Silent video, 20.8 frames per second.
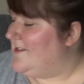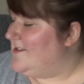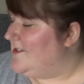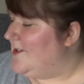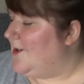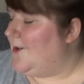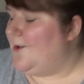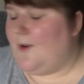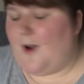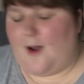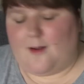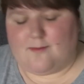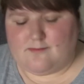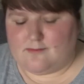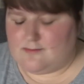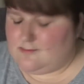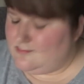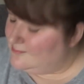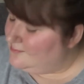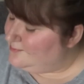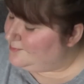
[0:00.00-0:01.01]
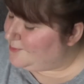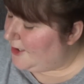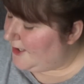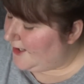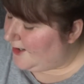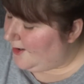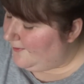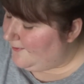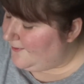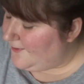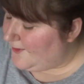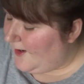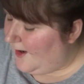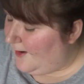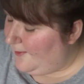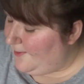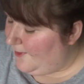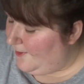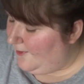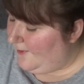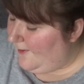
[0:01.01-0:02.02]
So I'm pretty confident I'll
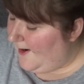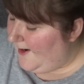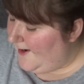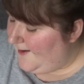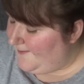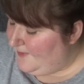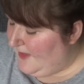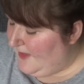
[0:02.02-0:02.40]
be all right.